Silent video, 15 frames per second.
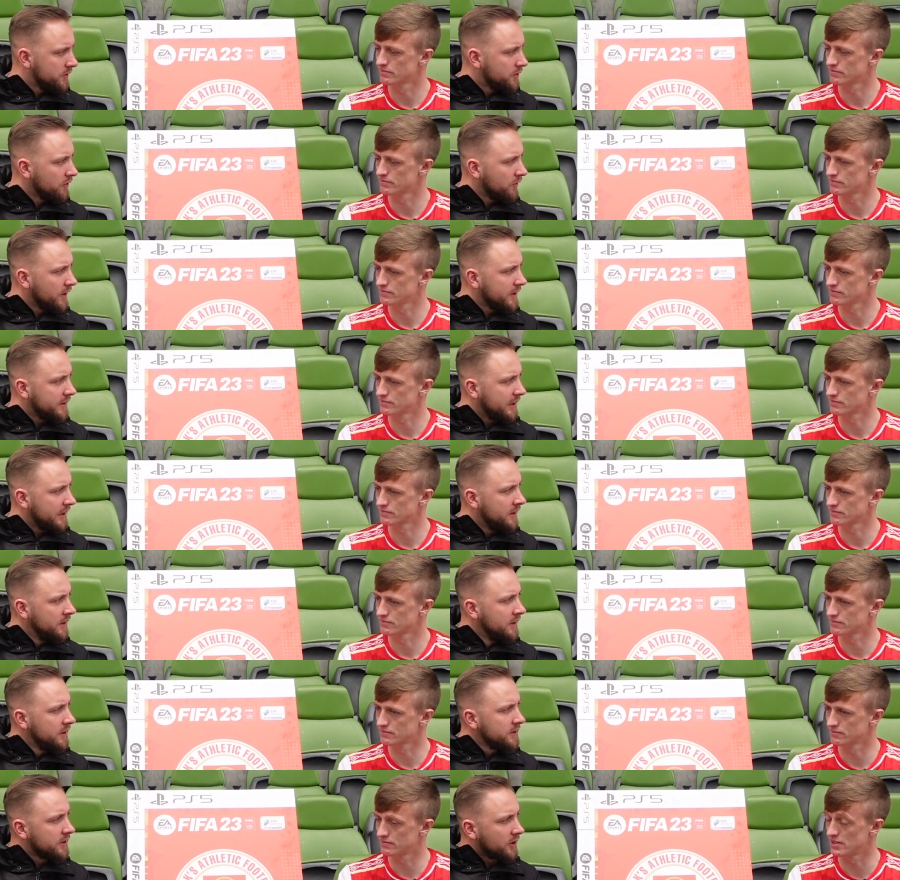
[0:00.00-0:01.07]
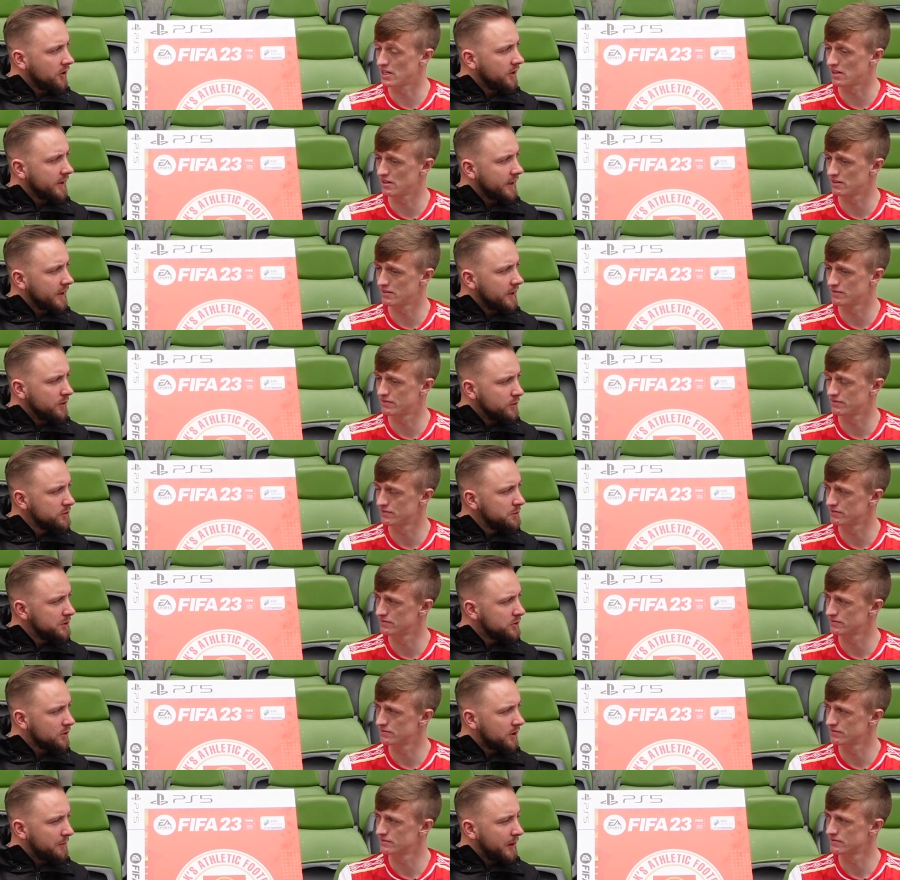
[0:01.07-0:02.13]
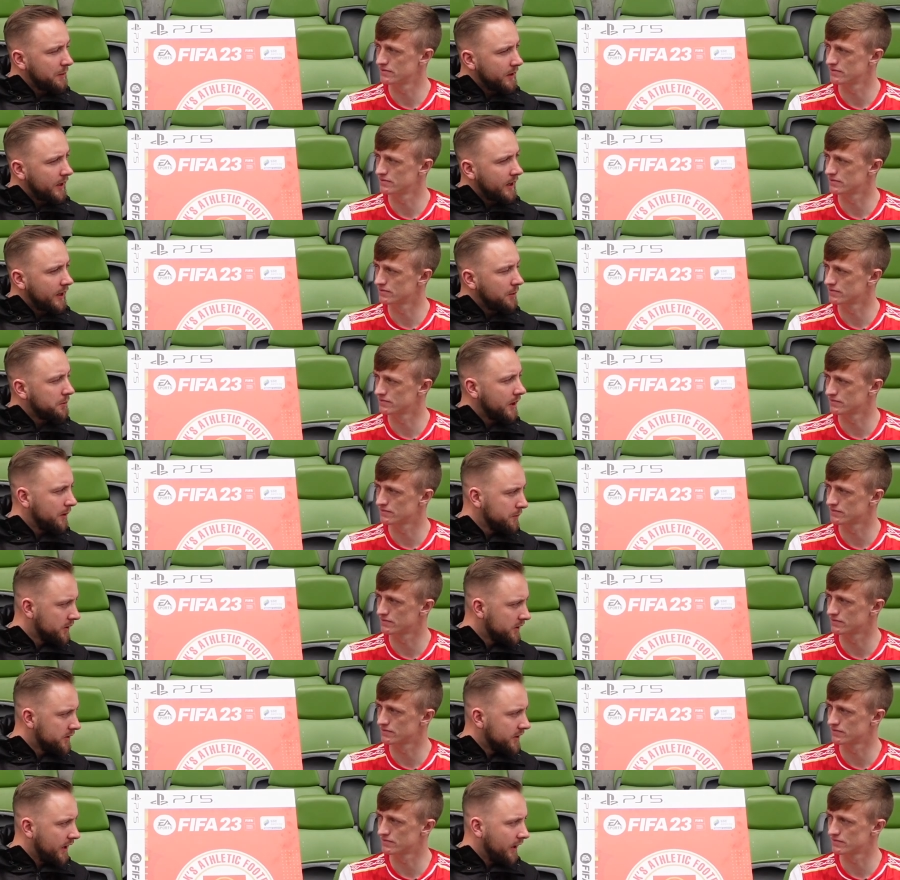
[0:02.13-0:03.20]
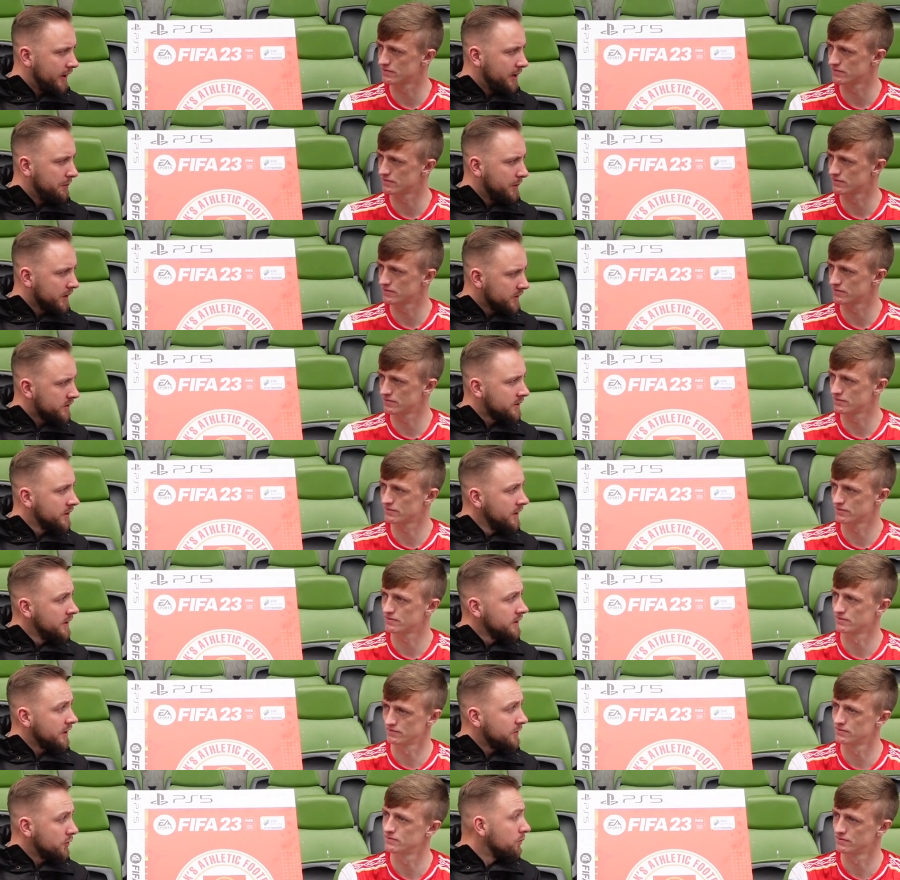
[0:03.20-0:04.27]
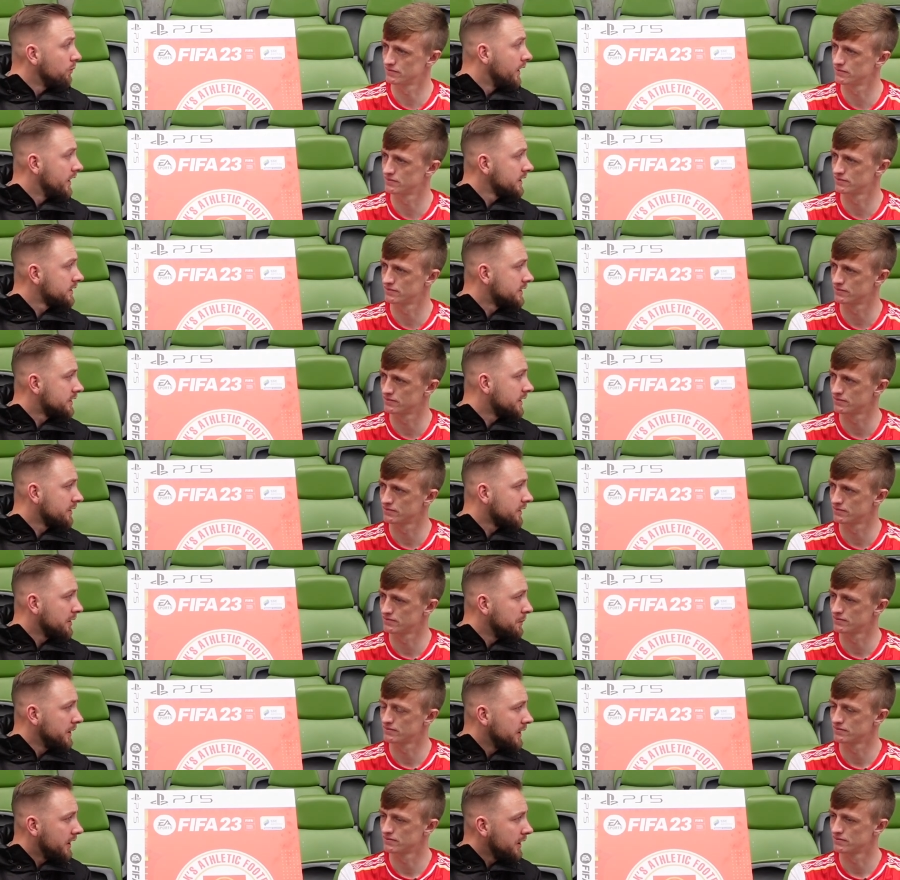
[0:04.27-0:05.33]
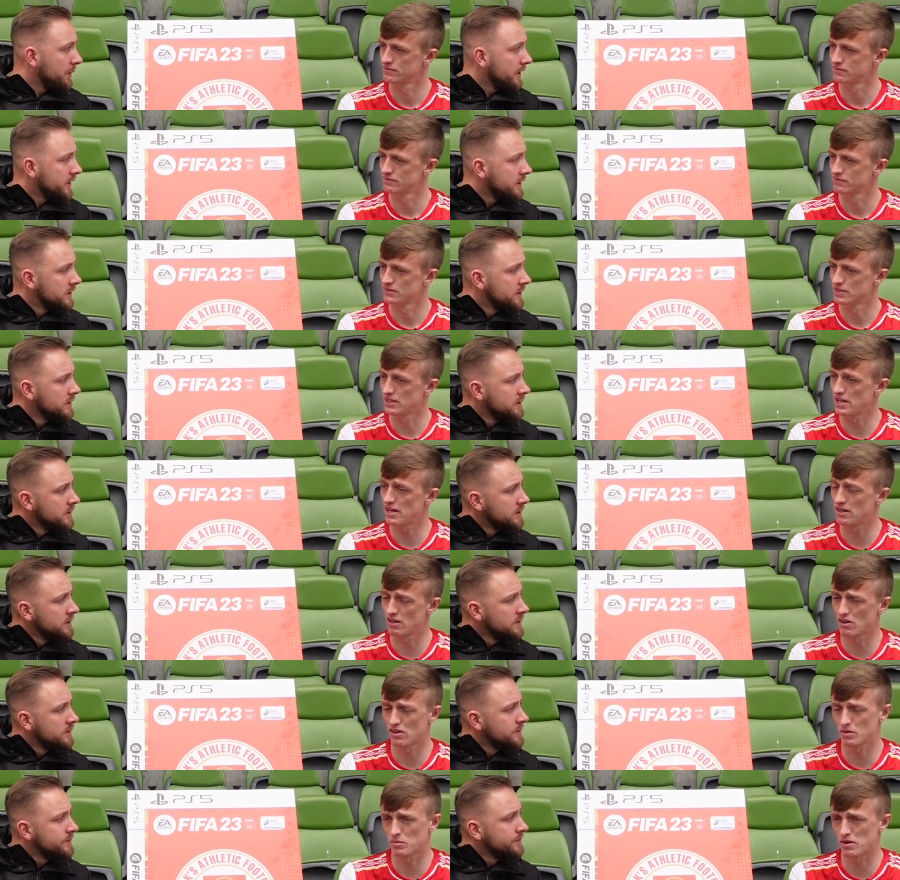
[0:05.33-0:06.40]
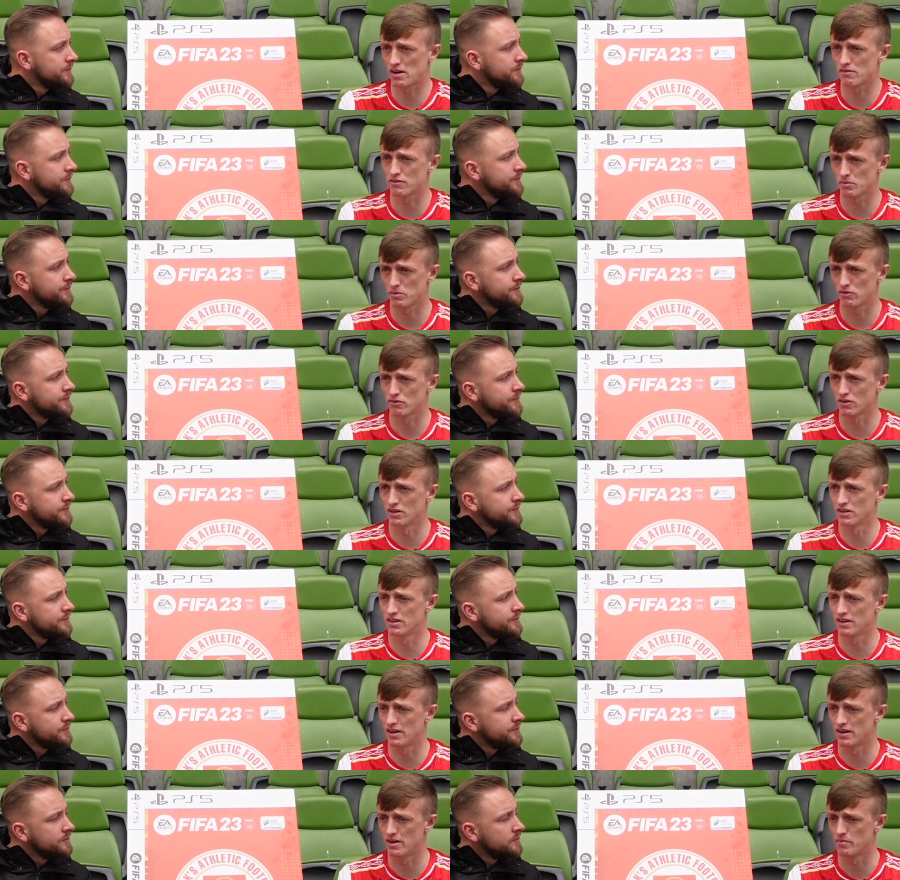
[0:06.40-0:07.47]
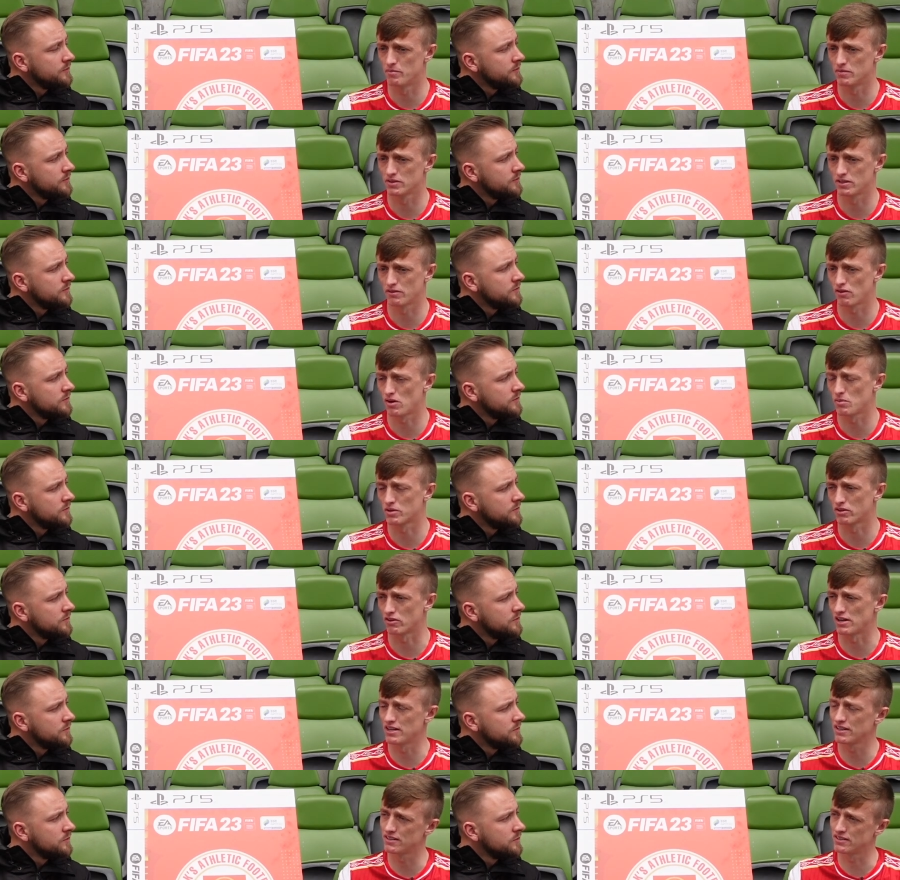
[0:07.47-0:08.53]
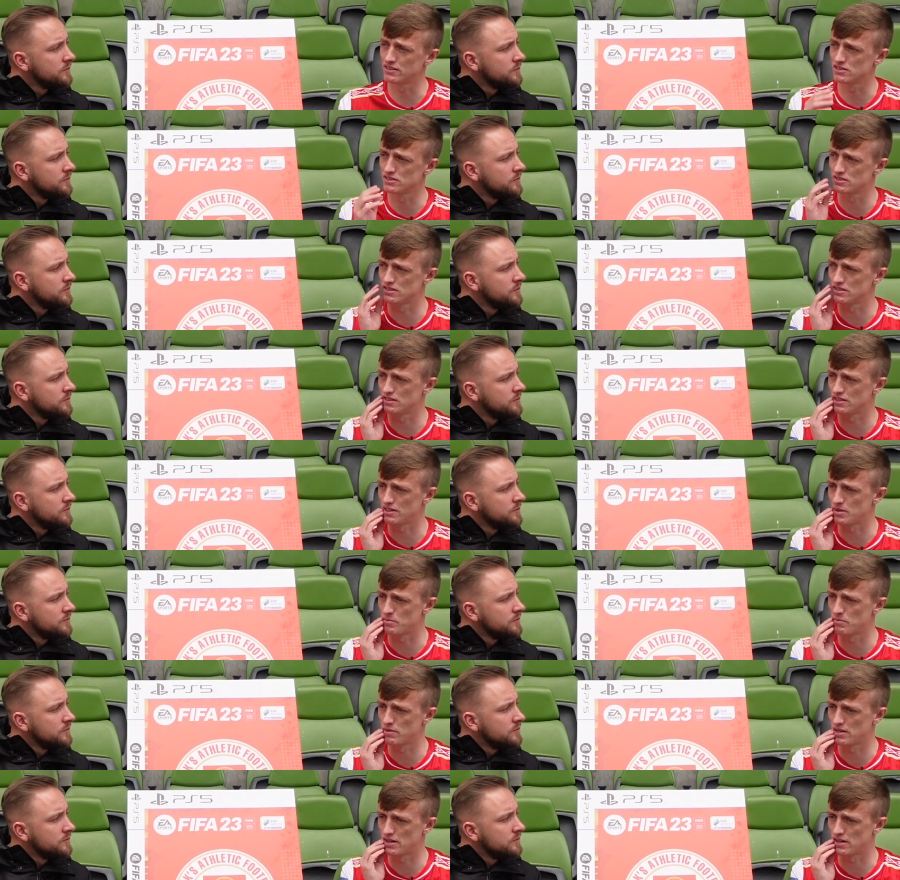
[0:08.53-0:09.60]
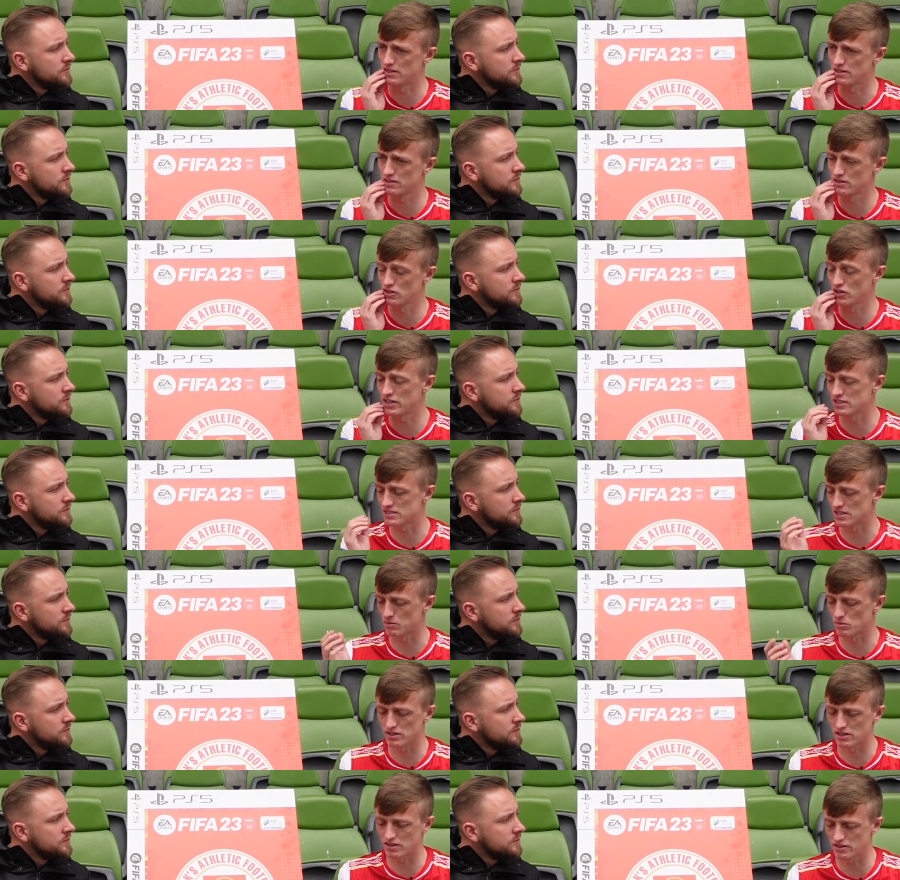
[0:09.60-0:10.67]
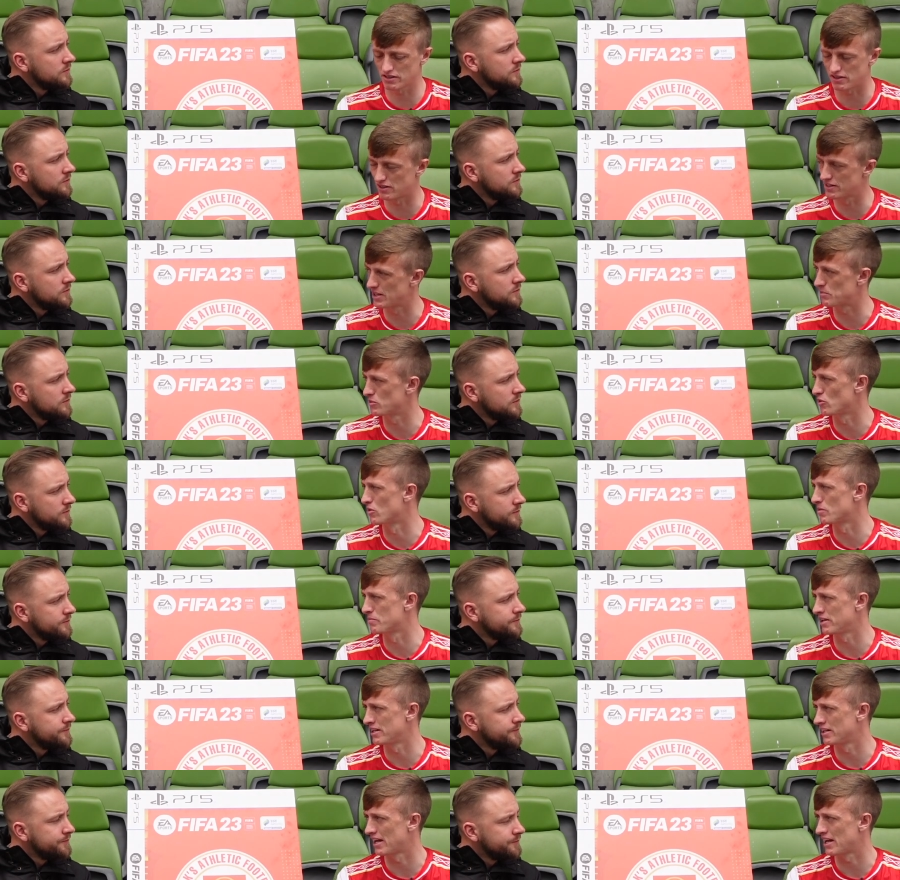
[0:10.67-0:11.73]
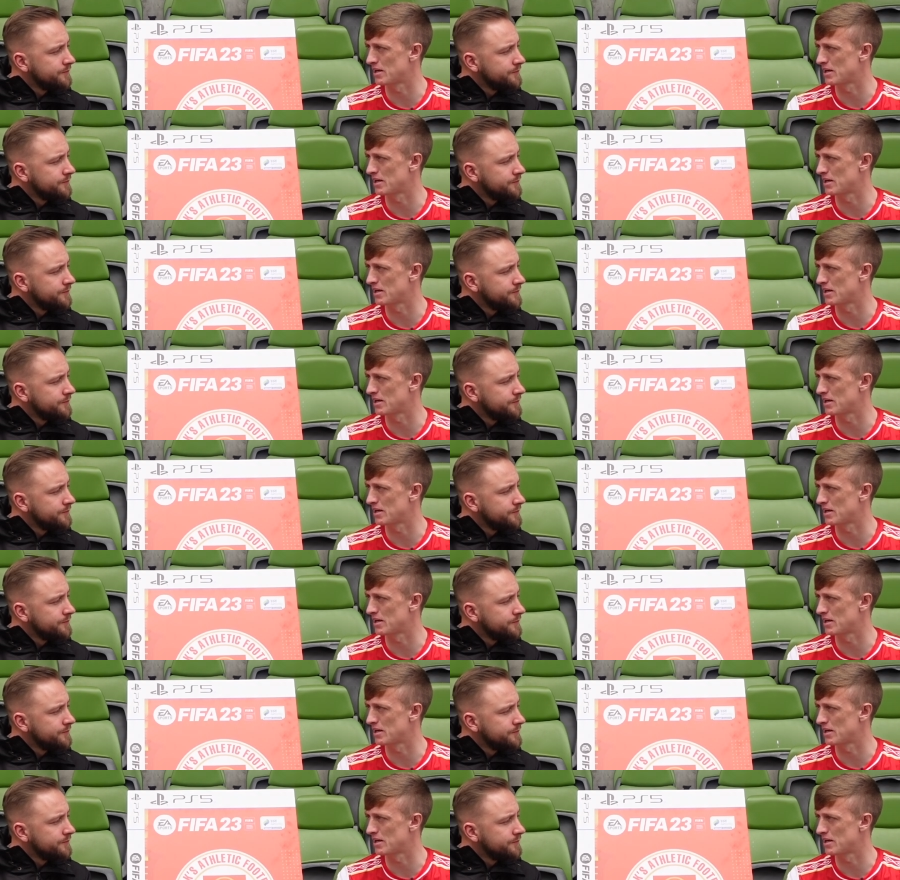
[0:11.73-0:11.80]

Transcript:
Speaker 1: and stuff like that, to kind of get used to each other. Maybe that helped them kind of settle in, because they've done well since they've come in anyway.
Speaker 2: Yeah, a lot of them have, to be fair. They've all been great additions to the team, and like you said, when you're on them European